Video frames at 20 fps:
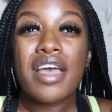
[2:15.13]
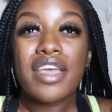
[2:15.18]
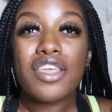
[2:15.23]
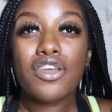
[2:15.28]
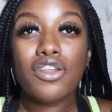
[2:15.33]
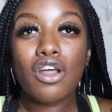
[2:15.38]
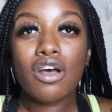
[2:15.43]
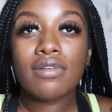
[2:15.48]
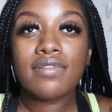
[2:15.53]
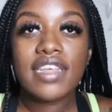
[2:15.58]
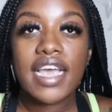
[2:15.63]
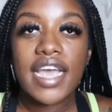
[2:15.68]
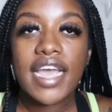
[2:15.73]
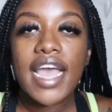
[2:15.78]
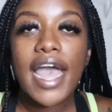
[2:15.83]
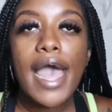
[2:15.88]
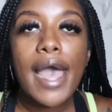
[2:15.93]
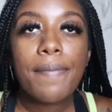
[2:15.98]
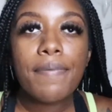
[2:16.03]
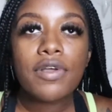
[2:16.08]
you know what I'm saying? It
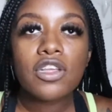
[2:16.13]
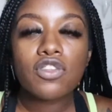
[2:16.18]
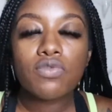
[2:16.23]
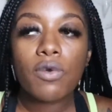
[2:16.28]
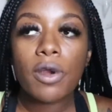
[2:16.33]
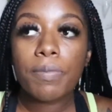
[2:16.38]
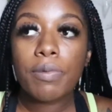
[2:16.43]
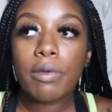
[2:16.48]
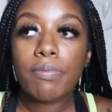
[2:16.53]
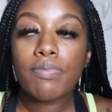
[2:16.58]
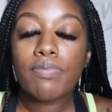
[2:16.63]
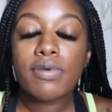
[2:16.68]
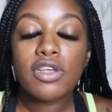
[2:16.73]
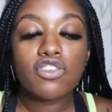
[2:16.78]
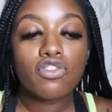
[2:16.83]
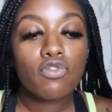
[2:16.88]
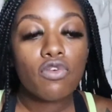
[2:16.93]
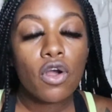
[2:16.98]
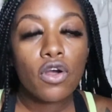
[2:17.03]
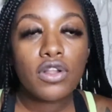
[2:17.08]
happens where people be
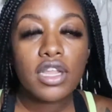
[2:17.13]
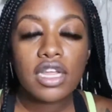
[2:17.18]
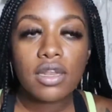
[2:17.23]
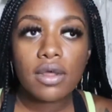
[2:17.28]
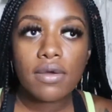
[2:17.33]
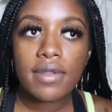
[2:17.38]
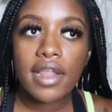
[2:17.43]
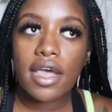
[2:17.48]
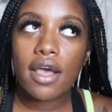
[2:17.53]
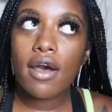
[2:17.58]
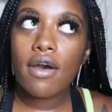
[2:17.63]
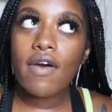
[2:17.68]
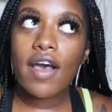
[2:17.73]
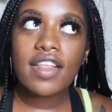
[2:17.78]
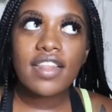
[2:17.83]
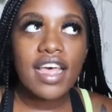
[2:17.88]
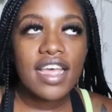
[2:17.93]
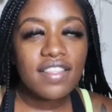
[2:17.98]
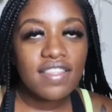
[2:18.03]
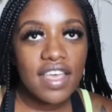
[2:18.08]
scrolling, they're like, oh,
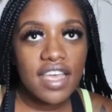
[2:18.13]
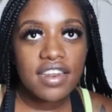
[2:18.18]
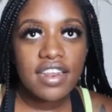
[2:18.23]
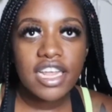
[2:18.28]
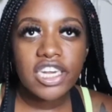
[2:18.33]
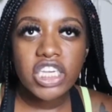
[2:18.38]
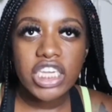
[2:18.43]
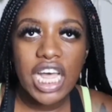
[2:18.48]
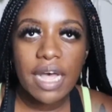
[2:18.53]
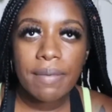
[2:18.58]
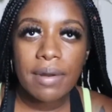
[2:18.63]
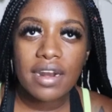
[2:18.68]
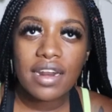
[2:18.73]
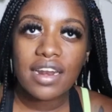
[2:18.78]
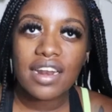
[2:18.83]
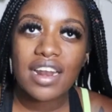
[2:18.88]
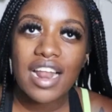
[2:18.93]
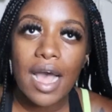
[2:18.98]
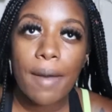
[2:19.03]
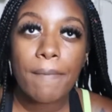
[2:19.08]
I like that, and they shop, da da
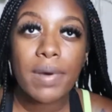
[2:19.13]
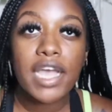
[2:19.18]
da da.